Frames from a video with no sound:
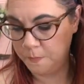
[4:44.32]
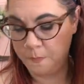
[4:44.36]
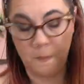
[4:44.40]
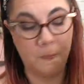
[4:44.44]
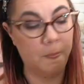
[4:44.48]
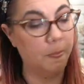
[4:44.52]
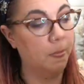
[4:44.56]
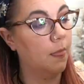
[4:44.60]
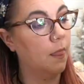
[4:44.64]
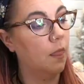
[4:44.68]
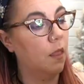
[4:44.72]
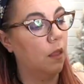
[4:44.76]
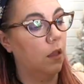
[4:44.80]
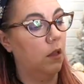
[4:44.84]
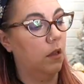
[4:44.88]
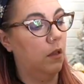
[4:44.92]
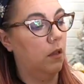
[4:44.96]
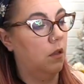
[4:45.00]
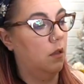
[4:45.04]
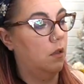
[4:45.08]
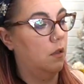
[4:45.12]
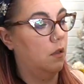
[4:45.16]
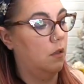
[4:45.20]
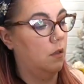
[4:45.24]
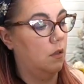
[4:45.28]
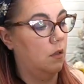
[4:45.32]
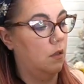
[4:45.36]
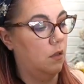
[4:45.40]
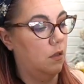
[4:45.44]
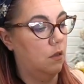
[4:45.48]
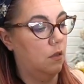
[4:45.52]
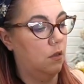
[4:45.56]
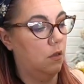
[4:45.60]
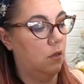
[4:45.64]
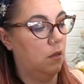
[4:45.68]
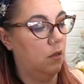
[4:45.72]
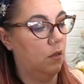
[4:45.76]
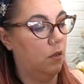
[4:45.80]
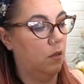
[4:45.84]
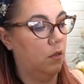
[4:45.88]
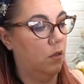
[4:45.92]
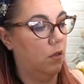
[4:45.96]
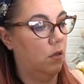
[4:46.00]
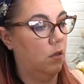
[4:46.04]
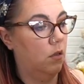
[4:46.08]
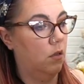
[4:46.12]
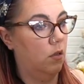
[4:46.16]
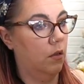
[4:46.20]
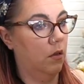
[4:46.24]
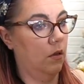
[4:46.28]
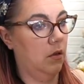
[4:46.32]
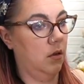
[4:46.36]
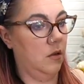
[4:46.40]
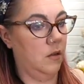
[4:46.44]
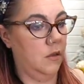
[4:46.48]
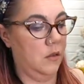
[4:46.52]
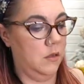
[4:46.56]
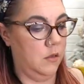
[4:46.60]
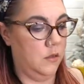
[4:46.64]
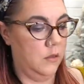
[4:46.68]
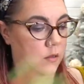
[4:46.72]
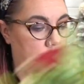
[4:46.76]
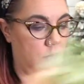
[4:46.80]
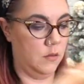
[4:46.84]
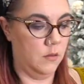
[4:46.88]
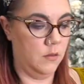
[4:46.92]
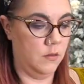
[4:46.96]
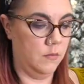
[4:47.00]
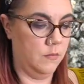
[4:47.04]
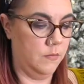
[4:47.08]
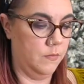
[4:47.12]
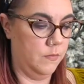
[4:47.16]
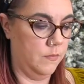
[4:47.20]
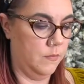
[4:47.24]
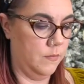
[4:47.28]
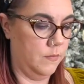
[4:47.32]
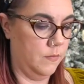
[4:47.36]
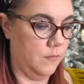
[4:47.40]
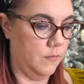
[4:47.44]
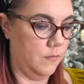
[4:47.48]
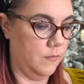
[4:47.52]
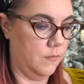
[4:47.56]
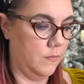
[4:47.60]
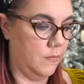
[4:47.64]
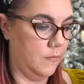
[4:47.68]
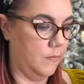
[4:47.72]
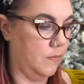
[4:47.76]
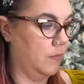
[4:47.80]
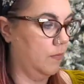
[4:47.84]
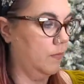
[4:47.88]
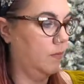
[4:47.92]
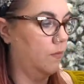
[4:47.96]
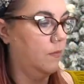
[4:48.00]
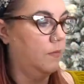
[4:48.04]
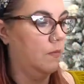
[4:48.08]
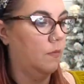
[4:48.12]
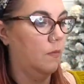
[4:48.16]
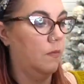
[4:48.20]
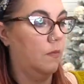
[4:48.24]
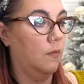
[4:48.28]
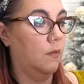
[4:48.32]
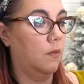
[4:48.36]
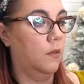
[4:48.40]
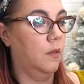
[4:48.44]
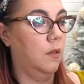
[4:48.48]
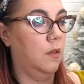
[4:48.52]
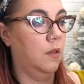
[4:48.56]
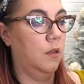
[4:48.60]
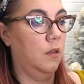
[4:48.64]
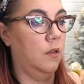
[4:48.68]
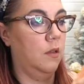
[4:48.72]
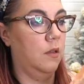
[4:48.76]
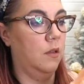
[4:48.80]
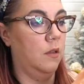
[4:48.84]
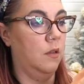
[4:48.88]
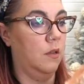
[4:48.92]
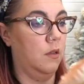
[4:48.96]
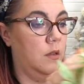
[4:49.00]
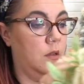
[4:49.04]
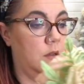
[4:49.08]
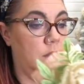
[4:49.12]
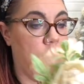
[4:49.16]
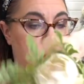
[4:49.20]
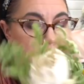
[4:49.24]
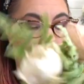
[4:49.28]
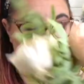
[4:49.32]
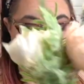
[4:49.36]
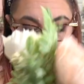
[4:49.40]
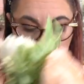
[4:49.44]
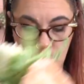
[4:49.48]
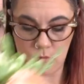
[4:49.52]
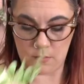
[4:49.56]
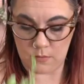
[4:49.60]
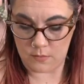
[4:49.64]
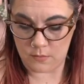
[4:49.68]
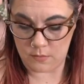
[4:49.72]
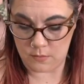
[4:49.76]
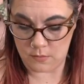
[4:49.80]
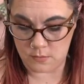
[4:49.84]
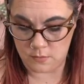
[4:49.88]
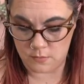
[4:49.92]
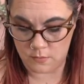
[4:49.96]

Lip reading: [no speech]